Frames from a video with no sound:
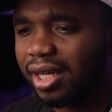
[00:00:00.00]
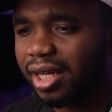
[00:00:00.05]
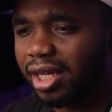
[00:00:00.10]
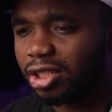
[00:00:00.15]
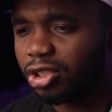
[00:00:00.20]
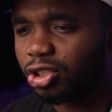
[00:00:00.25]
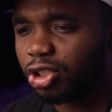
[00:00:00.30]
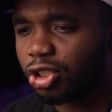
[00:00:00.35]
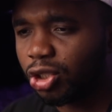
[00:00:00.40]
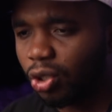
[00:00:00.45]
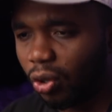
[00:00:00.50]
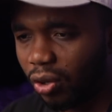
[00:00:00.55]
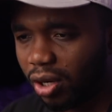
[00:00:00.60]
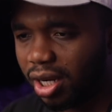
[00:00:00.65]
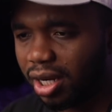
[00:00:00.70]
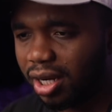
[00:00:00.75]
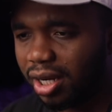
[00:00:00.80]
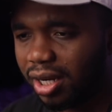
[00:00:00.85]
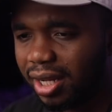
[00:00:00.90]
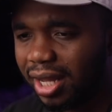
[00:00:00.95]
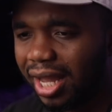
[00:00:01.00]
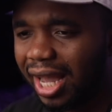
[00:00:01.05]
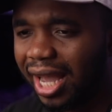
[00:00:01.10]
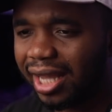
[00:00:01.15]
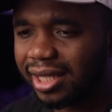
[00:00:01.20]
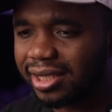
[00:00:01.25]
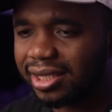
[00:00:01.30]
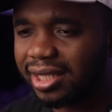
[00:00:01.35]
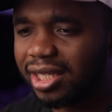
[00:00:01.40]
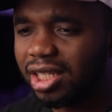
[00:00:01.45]
in shock
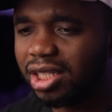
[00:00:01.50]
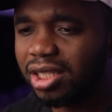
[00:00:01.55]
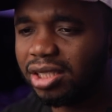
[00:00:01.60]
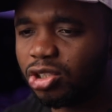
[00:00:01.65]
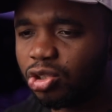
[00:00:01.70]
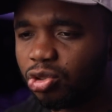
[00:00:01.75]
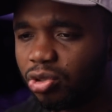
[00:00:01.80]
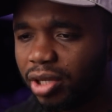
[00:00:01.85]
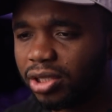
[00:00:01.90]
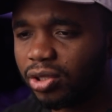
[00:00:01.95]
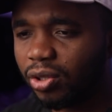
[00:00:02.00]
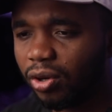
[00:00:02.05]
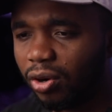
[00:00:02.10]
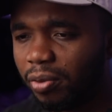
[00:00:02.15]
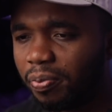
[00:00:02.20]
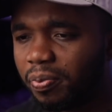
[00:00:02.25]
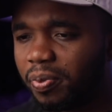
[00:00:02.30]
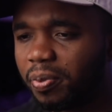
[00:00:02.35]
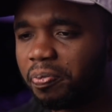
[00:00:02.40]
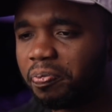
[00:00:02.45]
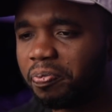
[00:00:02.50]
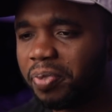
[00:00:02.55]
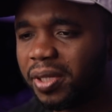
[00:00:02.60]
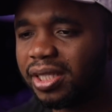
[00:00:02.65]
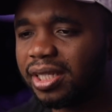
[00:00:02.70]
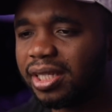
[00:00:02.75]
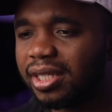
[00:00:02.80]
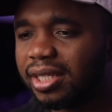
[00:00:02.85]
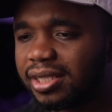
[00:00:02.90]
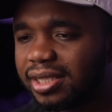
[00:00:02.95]
as he dressed up,
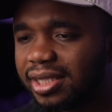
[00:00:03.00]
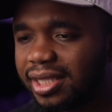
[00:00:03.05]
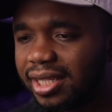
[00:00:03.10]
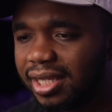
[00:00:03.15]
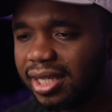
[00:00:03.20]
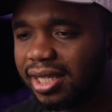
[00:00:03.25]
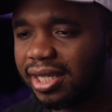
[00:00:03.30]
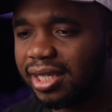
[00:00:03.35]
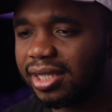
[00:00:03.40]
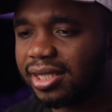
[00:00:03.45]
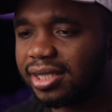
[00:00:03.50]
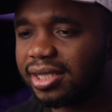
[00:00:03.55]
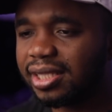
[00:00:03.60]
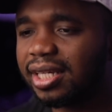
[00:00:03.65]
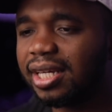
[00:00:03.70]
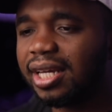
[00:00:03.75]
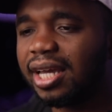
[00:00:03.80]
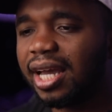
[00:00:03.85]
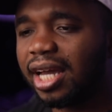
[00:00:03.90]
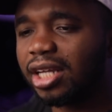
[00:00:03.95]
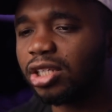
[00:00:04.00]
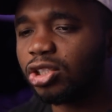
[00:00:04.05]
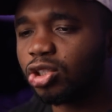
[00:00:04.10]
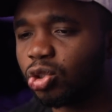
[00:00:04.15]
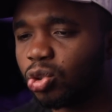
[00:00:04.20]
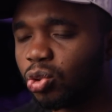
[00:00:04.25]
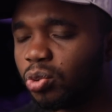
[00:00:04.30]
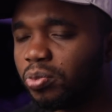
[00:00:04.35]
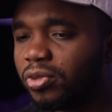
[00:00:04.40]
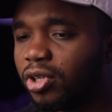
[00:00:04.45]
picked his keys and
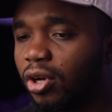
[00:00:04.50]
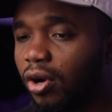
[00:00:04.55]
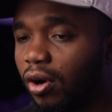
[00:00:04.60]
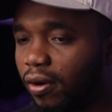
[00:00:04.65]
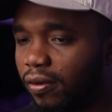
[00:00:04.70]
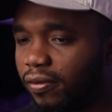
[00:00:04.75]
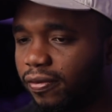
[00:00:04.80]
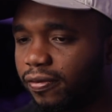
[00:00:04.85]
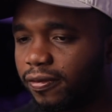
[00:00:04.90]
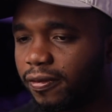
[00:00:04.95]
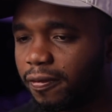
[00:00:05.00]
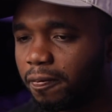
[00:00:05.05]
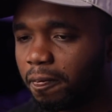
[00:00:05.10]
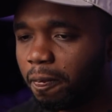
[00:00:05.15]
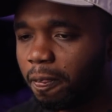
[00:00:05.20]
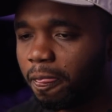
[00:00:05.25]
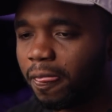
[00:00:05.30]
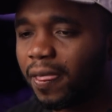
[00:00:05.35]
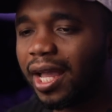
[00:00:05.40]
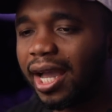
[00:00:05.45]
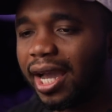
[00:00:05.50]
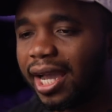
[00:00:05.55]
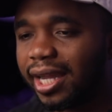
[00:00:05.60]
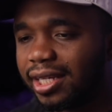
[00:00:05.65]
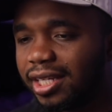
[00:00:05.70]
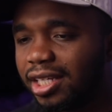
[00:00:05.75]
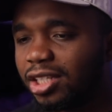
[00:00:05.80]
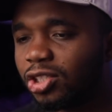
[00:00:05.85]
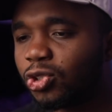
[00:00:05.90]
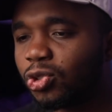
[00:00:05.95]
zoomed off. I
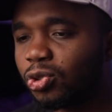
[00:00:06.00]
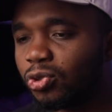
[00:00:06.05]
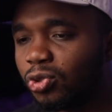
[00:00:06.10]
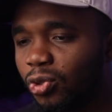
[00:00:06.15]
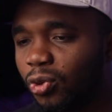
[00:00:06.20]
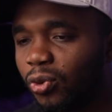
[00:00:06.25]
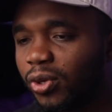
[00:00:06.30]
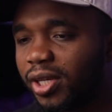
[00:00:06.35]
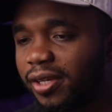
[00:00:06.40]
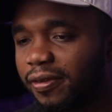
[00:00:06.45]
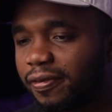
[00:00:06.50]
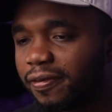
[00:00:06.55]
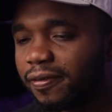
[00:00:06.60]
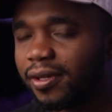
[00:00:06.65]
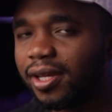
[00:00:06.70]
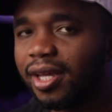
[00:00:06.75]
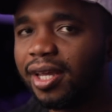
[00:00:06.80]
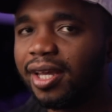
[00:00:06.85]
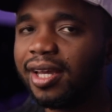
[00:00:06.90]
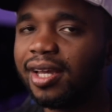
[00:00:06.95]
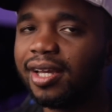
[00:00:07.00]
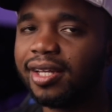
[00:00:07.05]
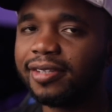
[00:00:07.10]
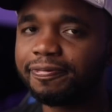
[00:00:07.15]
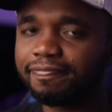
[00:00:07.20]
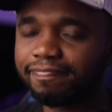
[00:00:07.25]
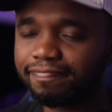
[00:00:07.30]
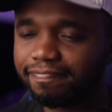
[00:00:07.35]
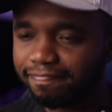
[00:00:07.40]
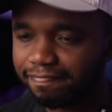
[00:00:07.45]
need to know if
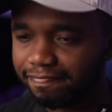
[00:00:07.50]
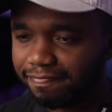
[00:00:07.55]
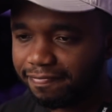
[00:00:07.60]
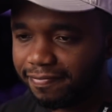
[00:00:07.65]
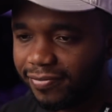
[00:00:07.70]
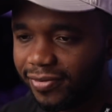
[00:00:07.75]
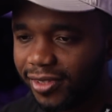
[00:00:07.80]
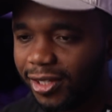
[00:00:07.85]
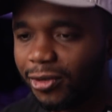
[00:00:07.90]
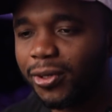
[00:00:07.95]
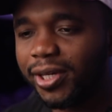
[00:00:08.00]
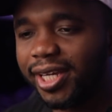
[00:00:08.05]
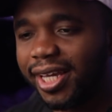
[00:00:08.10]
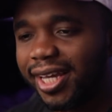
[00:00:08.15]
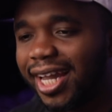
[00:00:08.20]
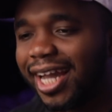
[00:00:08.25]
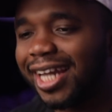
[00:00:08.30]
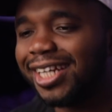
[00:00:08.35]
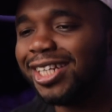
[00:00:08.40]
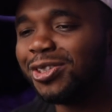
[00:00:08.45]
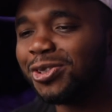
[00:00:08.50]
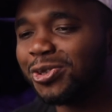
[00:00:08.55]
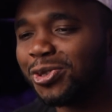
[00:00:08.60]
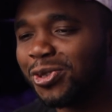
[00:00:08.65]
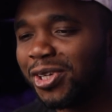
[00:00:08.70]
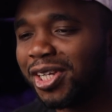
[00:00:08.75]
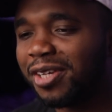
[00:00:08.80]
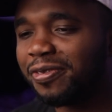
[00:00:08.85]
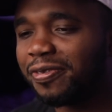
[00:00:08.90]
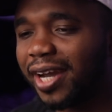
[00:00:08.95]

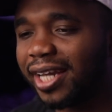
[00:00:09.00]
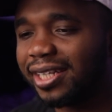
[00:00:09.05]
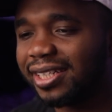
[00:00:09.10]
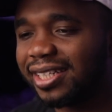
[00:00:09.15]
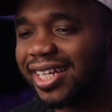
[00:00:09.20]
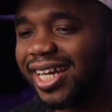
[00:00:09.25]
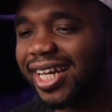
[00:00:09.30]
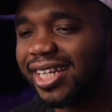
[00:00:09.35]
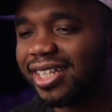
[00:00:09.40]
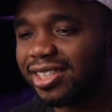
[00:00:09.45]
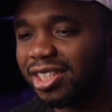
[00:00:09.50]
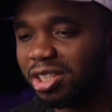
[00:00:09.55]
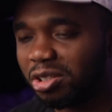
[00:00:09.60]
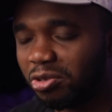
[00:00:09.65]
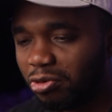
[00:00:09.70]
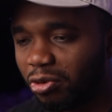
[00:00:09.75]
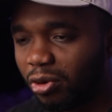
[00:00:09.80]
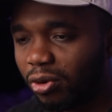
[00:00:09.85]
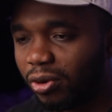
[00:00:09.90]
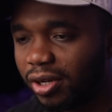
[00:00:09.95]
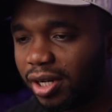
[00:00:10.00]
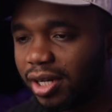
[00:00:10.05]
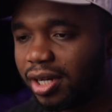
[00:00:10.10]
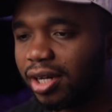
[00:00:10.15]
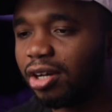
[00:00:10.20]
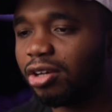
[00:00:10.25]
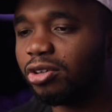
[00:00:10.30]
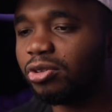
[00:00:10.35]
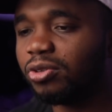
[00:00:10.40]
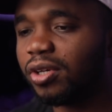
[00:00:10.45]
I did anything wrong.
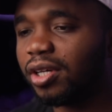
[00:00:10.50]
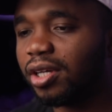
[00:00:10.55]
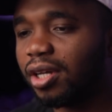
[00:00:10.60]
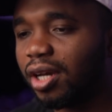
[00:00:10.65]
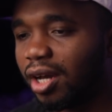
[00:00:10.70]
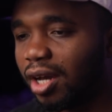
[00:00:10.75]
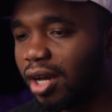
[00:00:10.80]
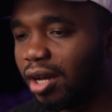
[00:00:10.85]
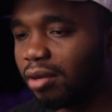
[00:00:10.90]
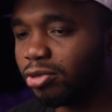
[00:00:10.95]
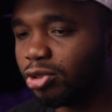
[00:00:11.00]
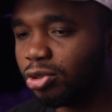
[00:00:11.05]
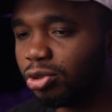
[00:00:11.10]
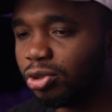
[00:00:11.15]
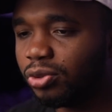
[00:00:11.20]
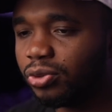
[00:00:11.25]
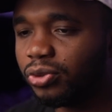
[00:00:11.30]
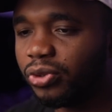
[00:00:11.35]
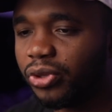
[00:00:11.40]
Do you